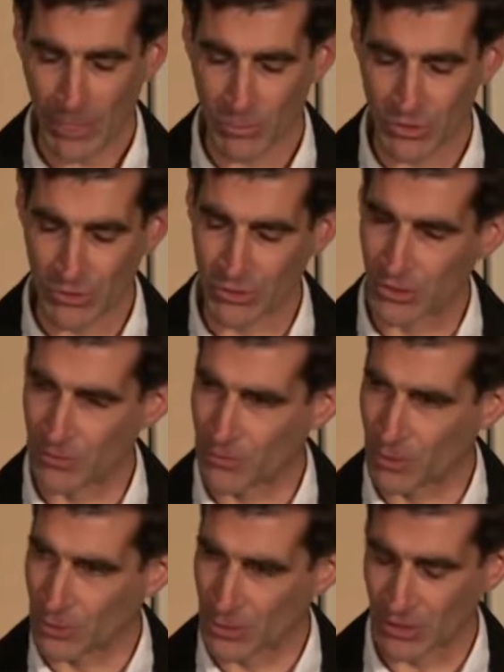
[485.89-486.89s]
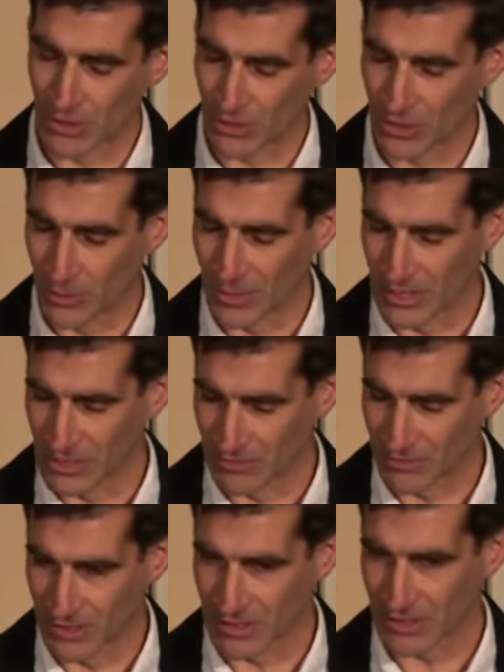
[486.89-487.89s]
what you're looking for is what's called
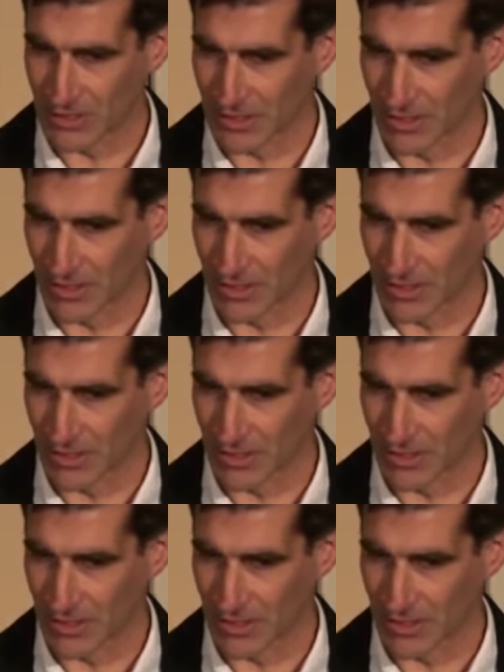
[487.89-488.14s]
cohesiveness.